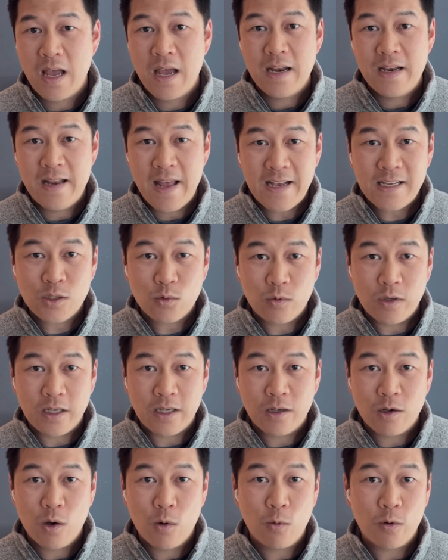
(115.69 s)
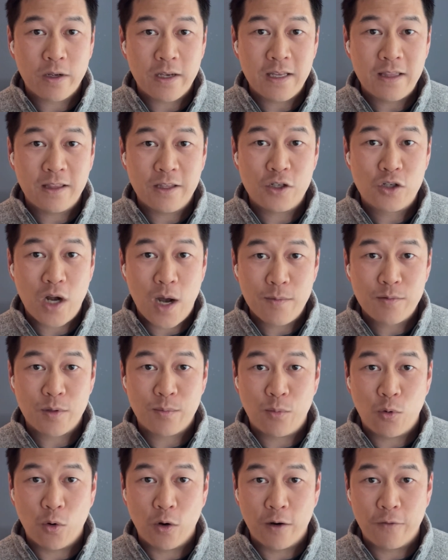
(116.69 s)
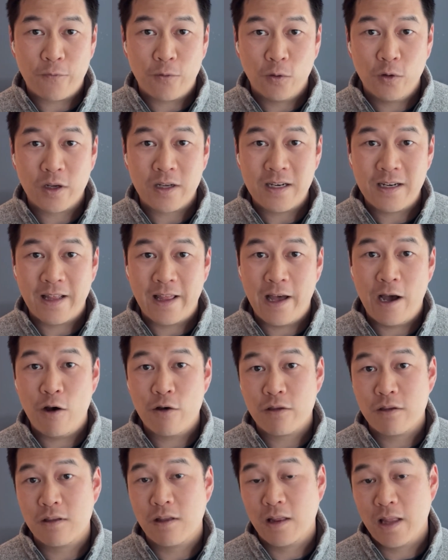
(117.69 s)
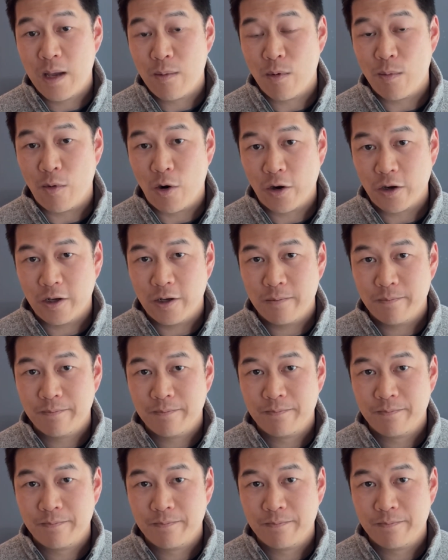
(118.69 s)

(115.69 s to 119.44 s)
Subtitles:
Next week, we'll get the jobs report for a look into the health of the labor market.